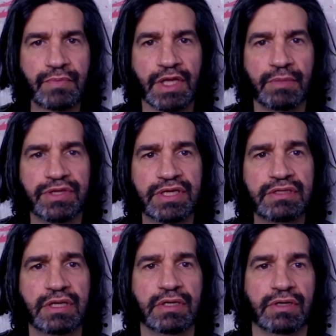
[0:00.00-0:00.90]
But
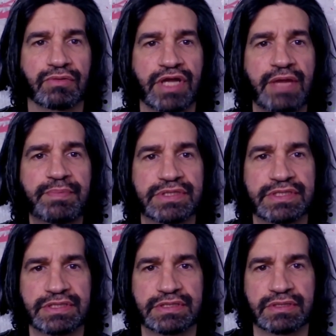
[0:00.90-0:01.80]
then what happens
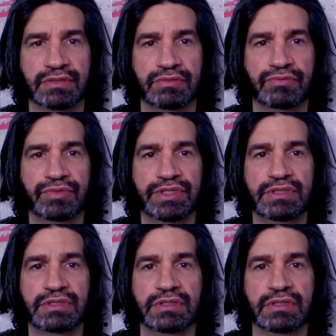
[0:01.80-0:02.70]
is
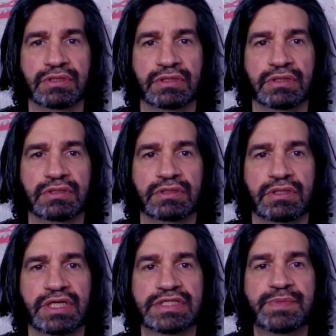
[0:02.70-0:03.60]
we
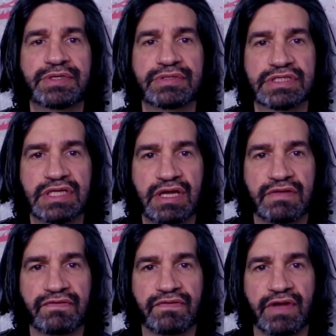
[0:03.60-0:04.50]
experience
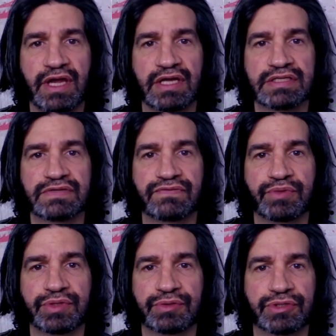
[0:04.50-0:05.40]
life as if
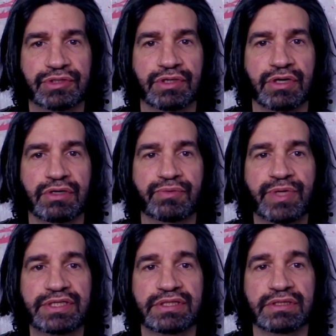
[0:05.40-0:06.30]
we were
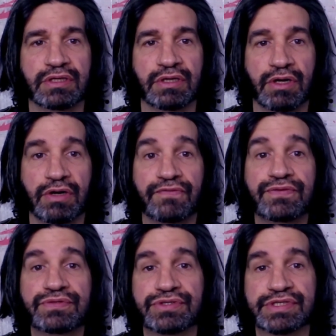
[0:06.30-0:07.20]
already our
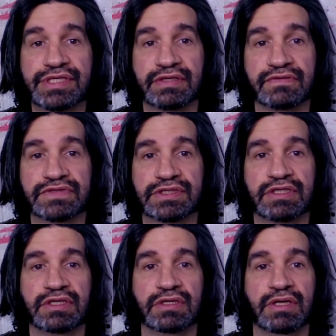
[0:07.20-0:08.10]
future selves
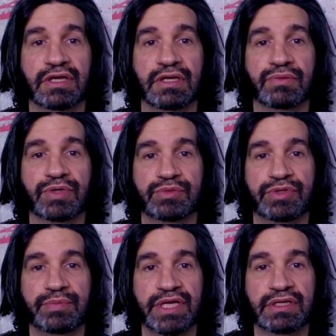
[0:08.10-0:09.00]
when
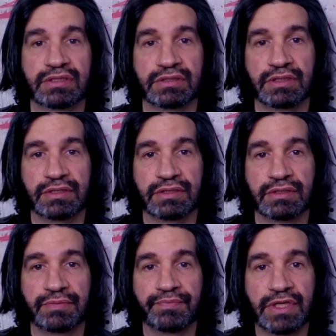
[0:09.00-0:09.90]
we make
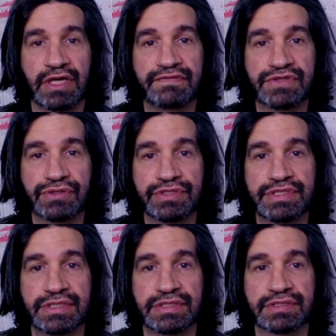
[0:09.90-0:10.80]
life
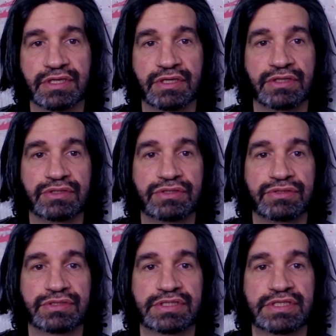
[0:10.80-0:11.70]
choices
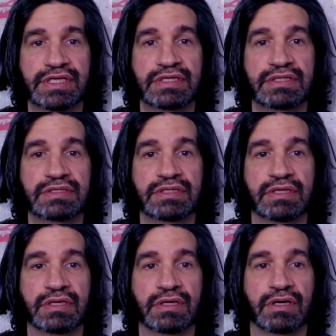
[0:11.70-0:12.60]
to sustain
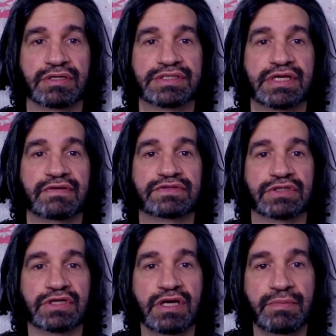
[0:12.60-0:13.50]
ourselves
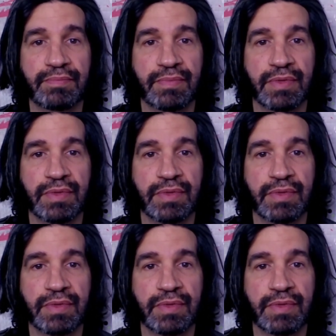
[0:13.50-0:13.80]
to come